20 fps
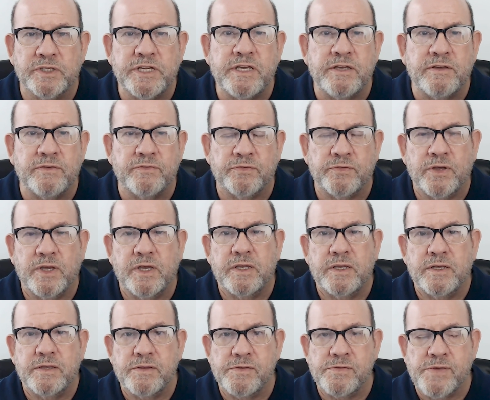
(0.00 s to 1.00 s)
believe
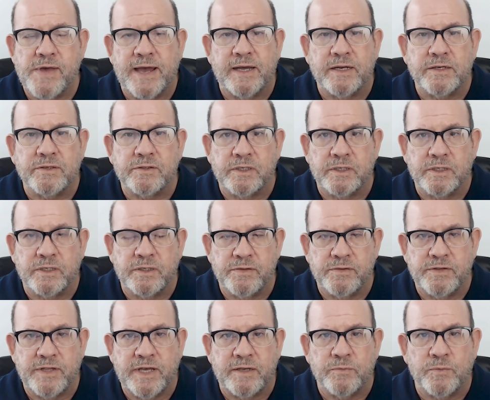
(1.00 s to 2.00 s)
that, uh,
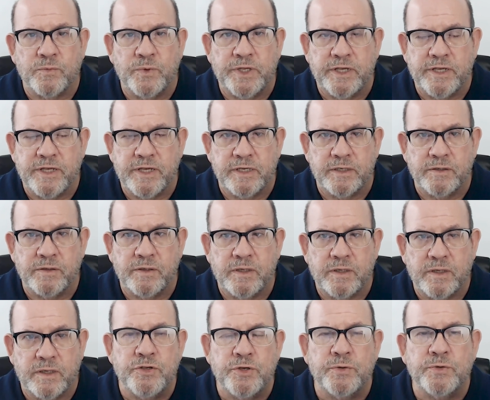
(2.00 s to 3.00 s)
that we
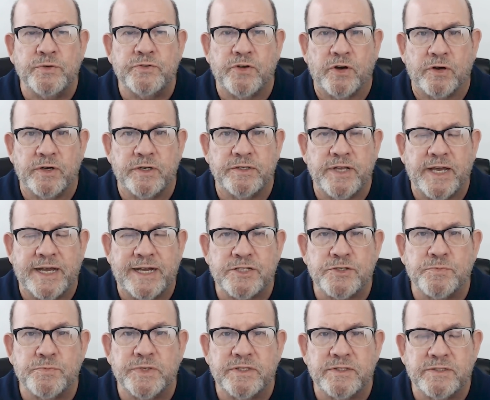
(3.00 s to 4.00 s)
can use our
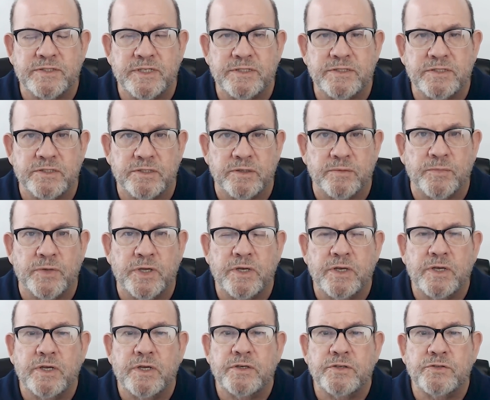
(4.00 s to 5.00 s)
attachment system
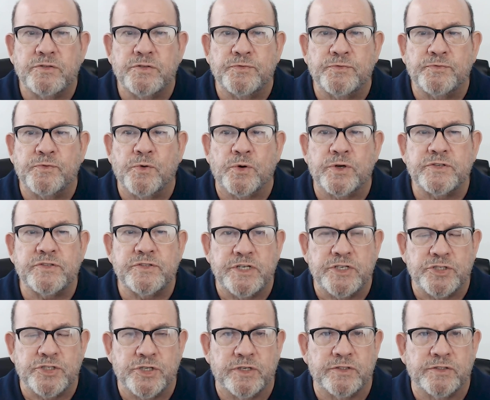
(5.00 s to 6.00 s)
to force
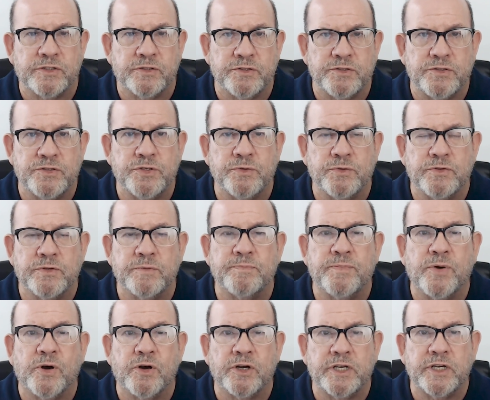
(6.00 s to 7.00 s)
each other to the
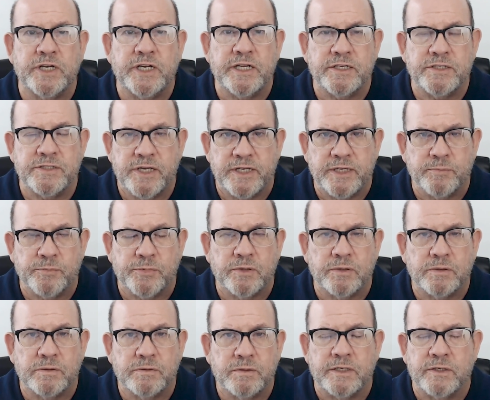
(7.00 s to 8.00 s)
bargaining table.
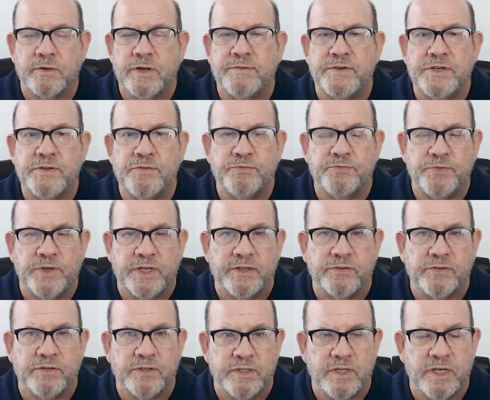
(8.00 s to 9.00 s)
I don't have any
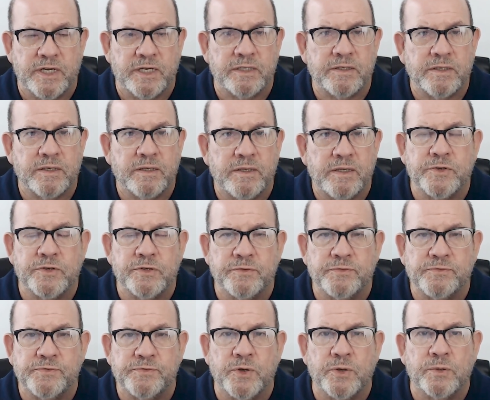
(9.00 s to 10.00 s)
faith in that. I'm going
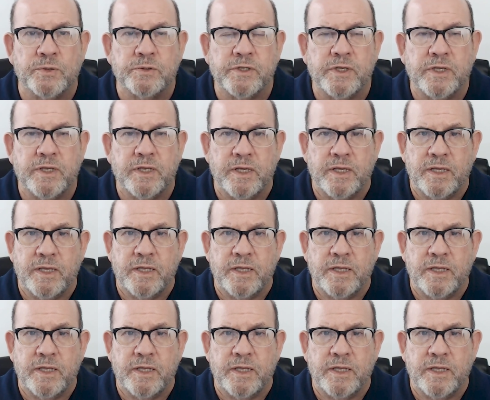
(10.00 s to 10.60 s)
to fold,